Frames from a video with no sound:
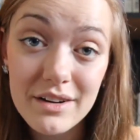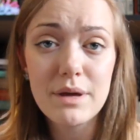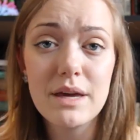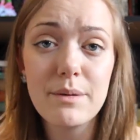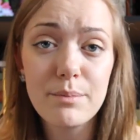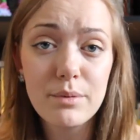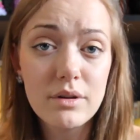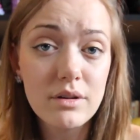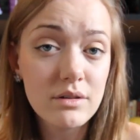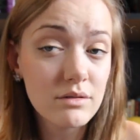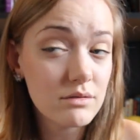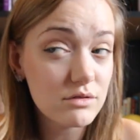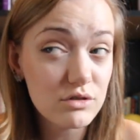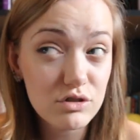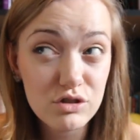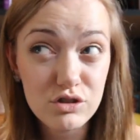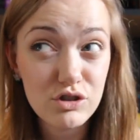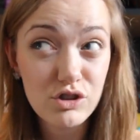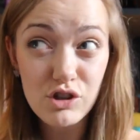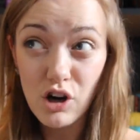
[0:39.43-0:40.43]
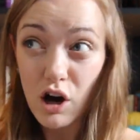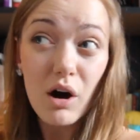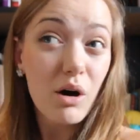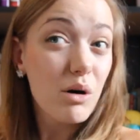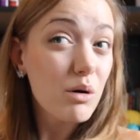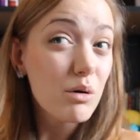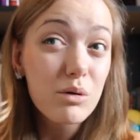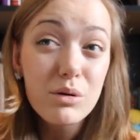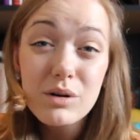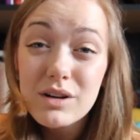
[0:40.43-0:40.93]
People
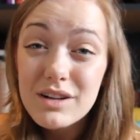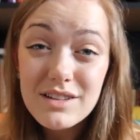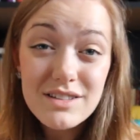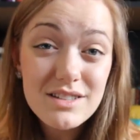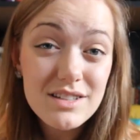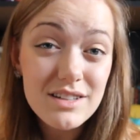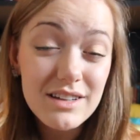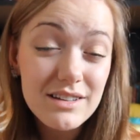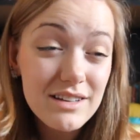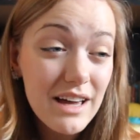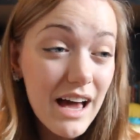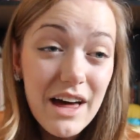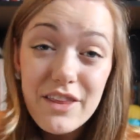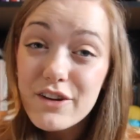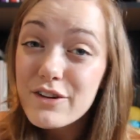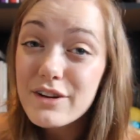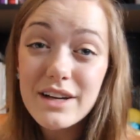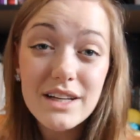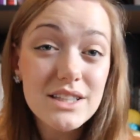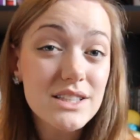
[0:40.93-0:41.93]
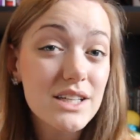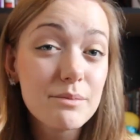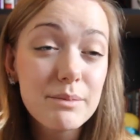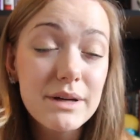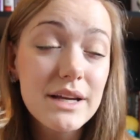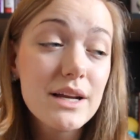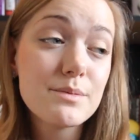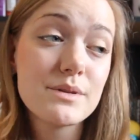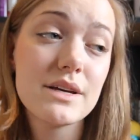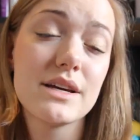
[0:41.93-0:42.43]
go to gatherings and
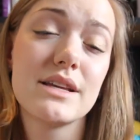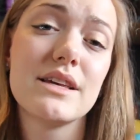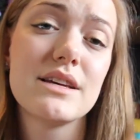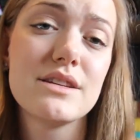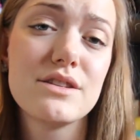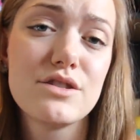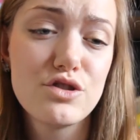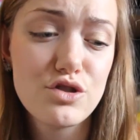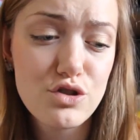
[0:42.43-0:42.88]
meetups like this